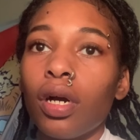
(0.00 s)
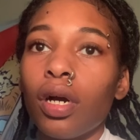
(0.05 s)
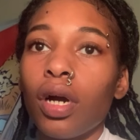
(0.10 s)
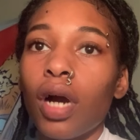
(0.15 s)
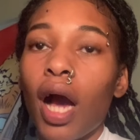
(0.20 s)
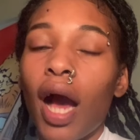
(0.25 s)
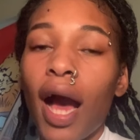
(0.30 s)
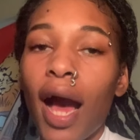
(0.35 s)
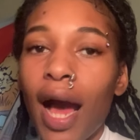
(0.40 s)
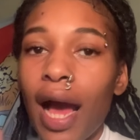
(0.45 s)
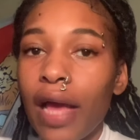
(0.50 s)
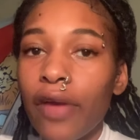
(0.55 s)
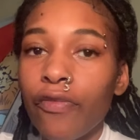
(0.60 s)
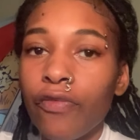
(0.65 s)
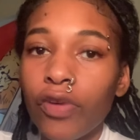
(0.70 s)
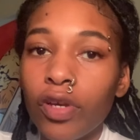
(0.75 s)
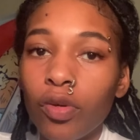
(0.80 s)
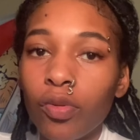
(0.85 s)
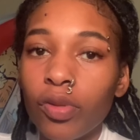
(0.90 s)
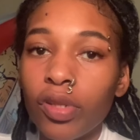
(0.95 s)
a high
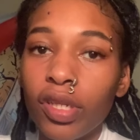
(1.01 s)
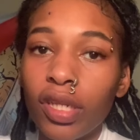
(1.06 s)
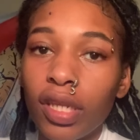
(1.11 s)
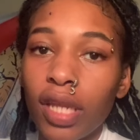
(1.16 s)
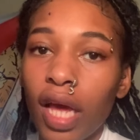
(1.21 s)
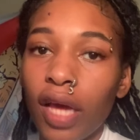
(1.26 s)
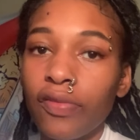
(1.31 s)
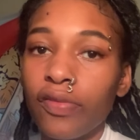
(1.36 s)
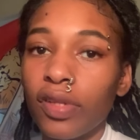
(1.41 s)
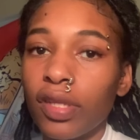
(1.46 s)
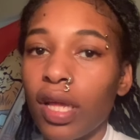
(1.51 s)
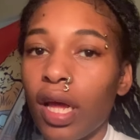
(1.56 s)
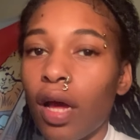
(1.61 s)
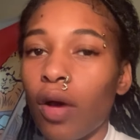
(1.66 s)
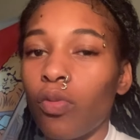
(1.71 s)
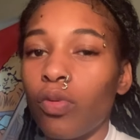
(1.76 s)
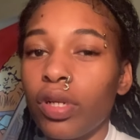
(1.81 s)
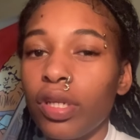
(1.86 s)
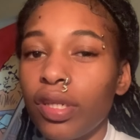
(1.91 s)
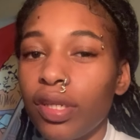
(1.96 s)
frequency
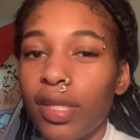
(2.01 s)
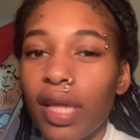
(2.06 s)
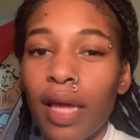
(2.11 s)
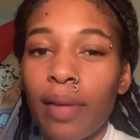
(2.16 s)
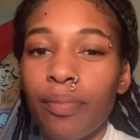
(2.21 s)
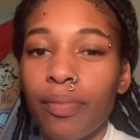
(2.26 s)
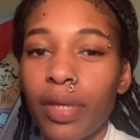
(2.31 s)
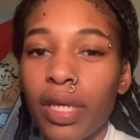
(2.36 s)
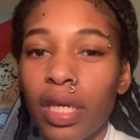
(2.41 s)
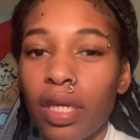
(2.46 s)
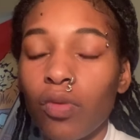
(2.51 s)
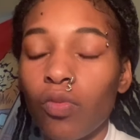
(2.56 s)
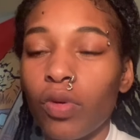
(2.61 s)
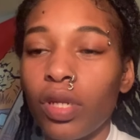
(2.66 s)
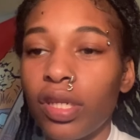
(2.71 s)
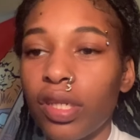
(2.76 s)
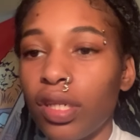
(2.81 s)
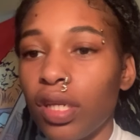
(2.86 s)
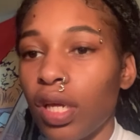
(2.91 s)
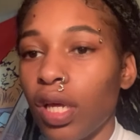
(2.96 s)
lifestyle, what does that mean? What
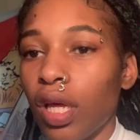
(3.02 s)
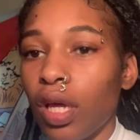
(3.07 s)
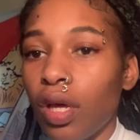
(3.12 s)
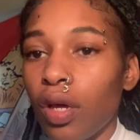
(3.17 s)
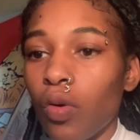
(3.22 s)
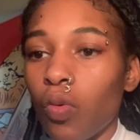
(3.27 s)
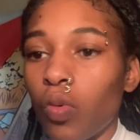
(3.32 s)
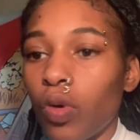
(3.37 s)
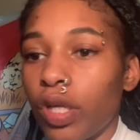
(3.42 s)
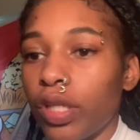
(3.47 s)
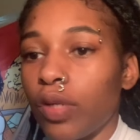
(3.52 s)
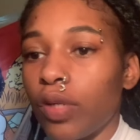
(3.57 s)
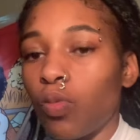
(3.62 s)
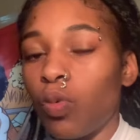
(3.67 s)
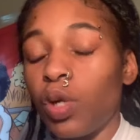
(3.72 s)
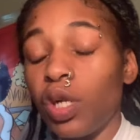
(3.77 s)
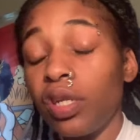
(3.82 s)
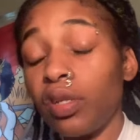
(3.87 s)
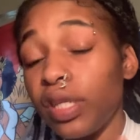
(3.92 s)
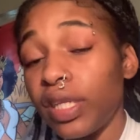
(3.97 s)

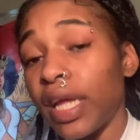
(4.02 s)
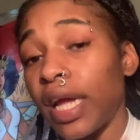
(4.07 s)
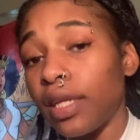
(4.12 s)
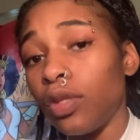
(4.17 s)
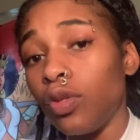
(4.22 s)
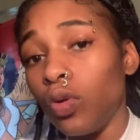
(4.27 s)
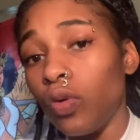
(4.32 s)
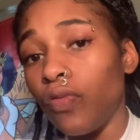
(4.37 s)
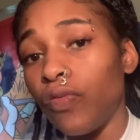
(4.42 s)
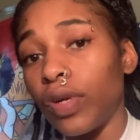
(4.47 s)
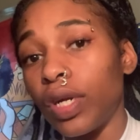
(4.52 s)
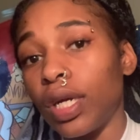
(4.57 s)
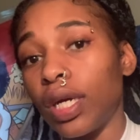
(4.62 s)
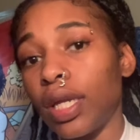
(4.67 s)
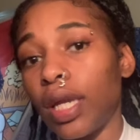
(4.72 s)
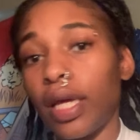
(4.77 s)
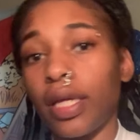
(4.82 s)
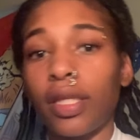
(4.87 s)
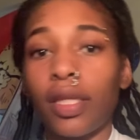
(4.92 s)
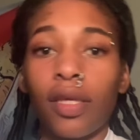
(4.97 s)
does that do for the
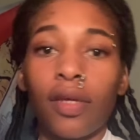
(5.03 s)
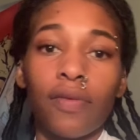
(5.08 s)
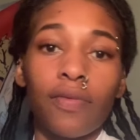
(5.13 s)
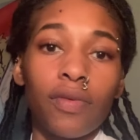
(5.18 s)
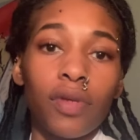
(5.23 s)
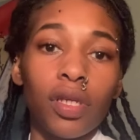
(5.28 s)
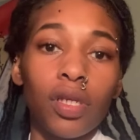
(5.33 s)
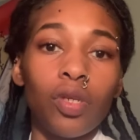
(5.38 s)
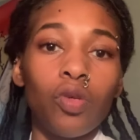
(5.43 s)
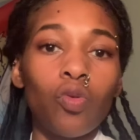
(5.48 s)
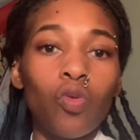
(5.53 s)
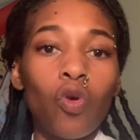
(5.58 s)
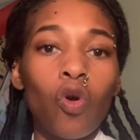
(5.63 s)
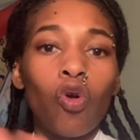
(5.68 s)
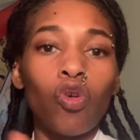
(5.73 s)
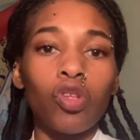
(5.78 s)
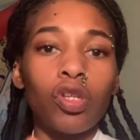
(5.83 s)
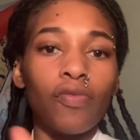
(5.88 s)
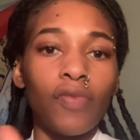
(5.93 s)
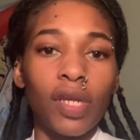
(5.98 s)
collective? You
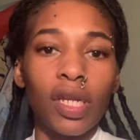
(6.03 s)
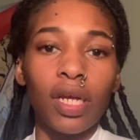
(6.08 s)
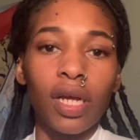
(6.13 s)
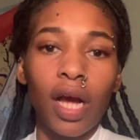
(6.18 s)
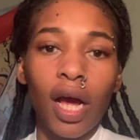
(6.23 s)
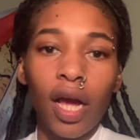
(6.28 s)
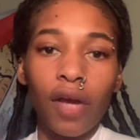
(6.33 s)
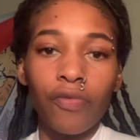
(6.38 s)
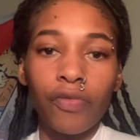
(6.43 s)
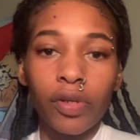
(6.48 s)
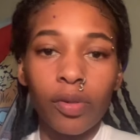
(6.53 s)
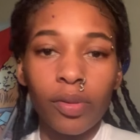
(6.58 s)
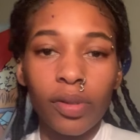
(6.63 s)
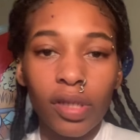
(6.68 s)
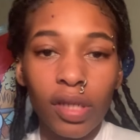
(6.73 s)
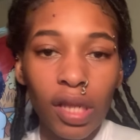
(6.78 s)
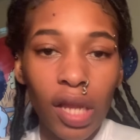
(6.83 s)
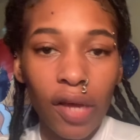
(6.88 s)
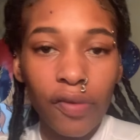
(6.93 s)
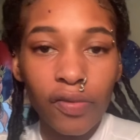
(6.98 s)
cultivating a high
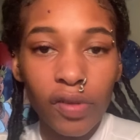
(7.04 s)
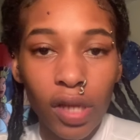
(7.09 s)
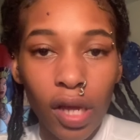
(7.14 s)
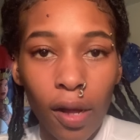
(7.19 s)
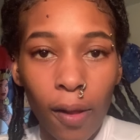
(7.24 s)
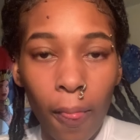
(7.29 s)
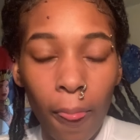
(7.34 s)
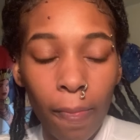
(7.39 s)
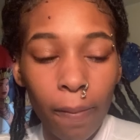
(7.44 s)
frequency lifestyle,